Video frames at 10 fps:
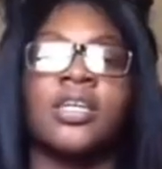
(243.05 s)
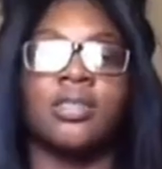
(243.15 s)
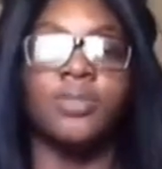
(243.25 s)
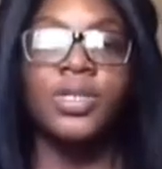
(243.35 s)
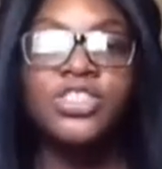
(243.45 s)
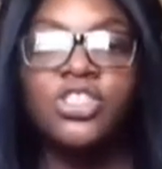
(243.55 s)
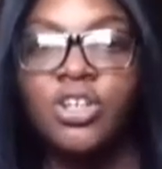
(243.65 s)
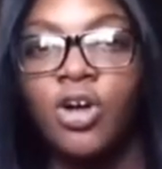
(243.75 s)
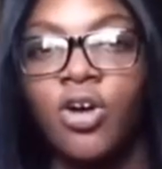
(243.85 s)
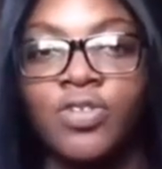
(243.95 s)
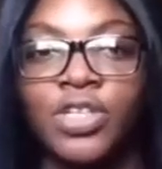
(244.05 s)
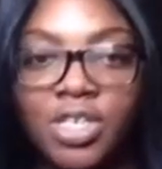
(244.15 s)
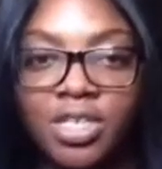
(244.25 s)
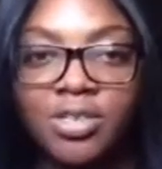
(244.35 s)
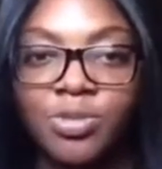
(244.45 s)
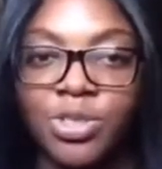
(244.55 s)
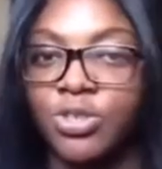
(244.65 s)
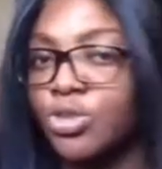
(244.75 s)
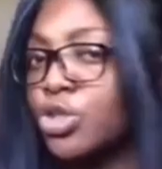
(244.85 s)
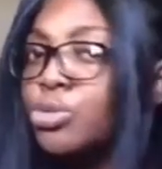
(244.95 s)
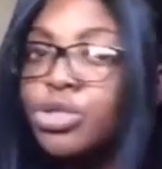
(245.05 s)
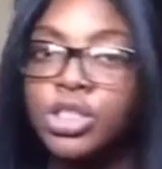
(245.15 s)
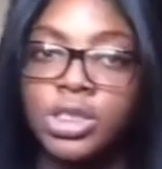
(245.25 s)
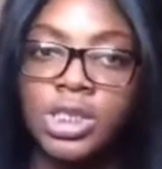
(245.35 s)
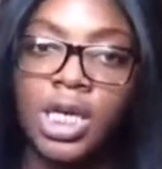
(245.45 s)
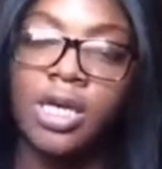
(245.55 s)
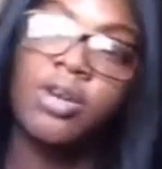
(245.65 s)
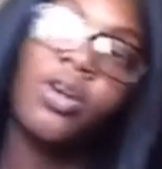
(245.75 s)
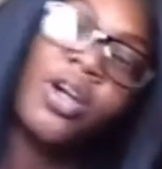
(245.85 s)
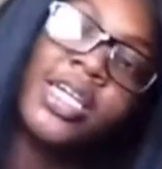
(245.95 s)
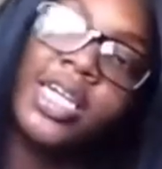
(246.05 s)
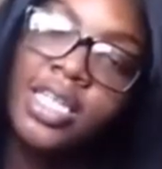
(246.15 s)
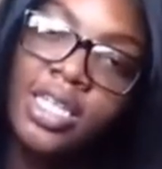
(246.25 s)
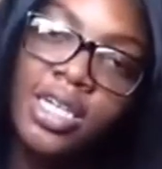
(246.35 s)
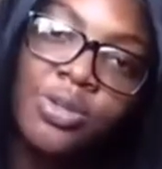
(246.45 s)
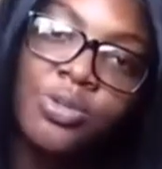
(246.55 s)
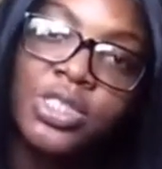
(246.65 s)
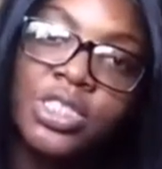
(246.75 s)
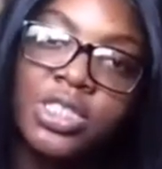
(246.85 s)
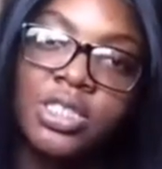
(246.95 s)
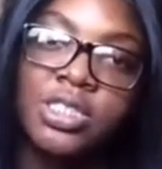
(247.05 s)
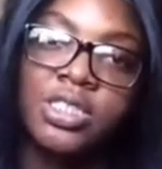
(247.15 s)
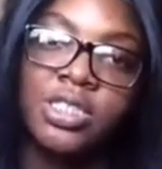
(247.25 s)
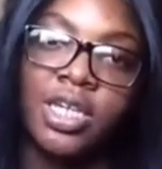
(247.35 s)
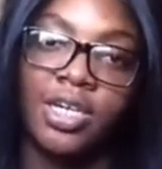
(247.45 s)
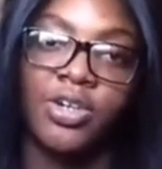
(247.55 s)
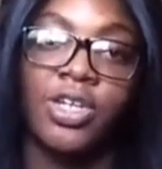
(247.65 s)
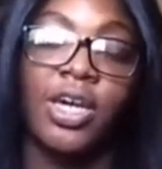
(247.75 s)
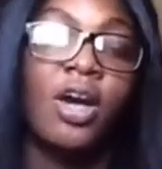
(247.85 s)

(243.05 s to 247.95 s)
The book started off good when, you know, she was just like, R.Kelly was just eyeing her down.